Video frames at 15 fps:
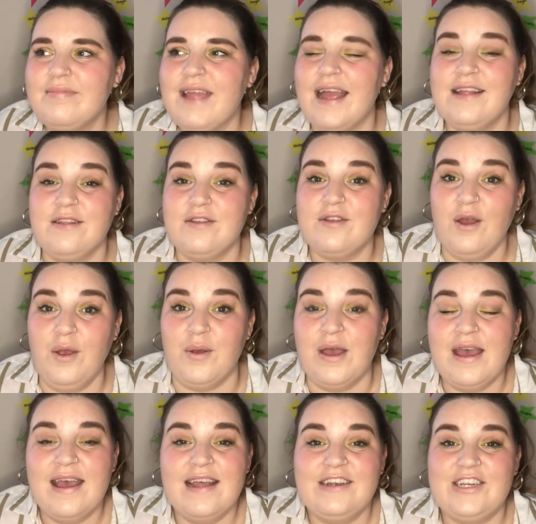And so
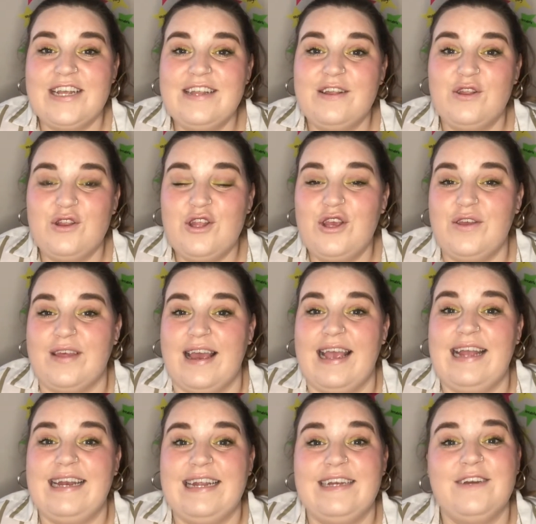Jesus knew that
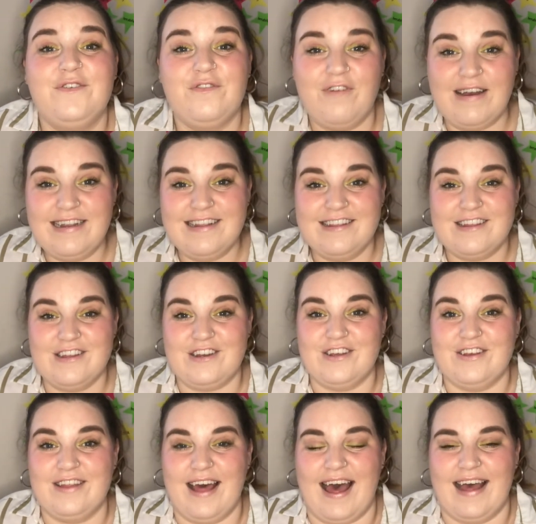he needed friends to
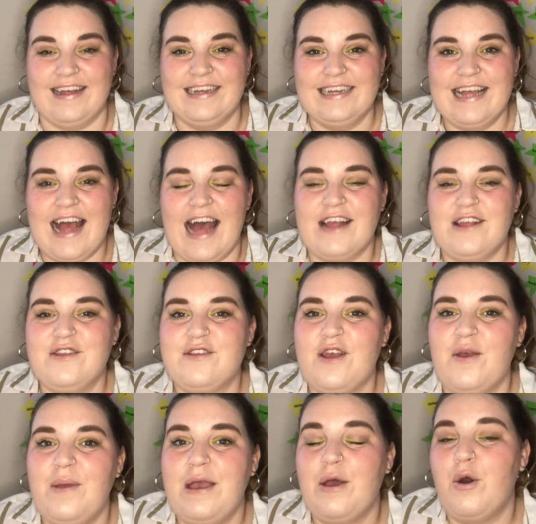do that. And
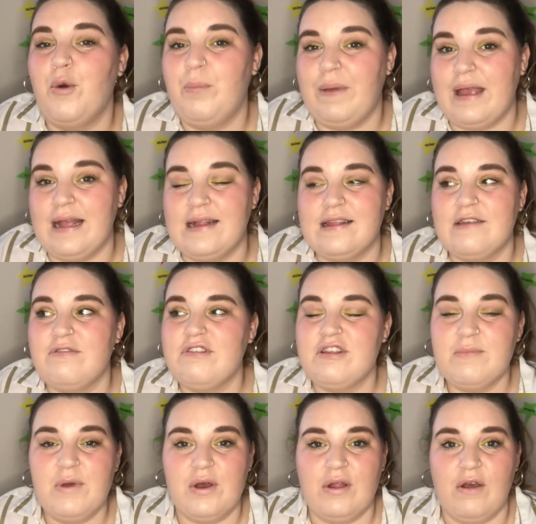so he called Peter and some
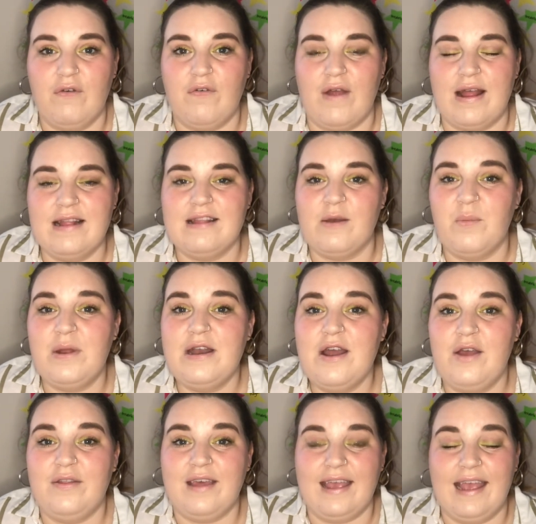other friends. And we know
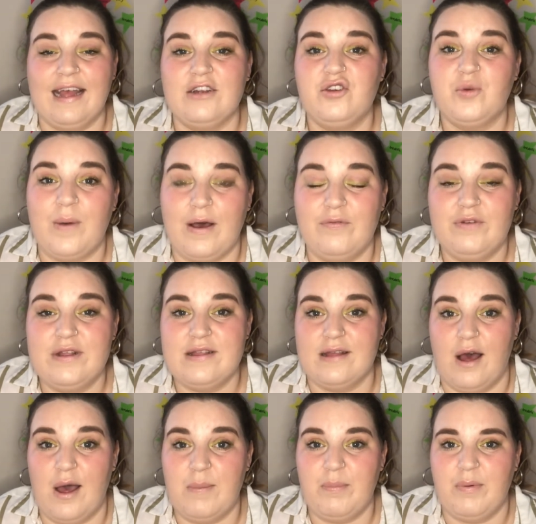that he had 12
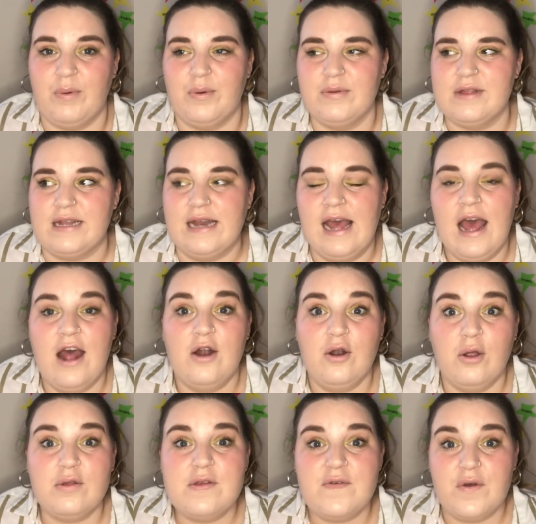disciples and
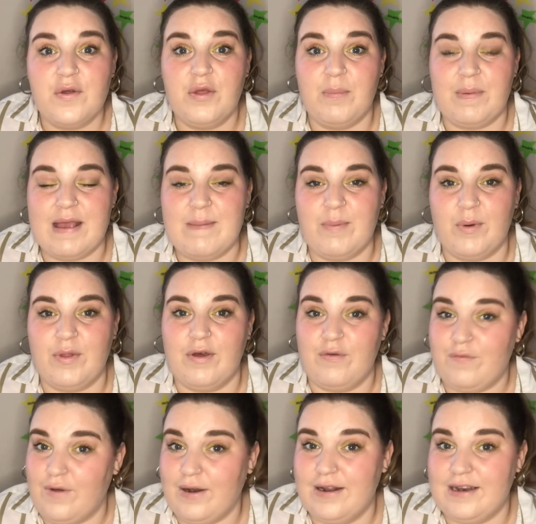lots of other people that
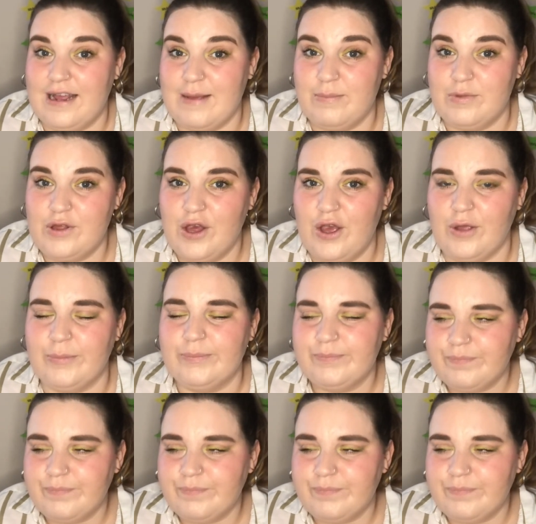followed him too.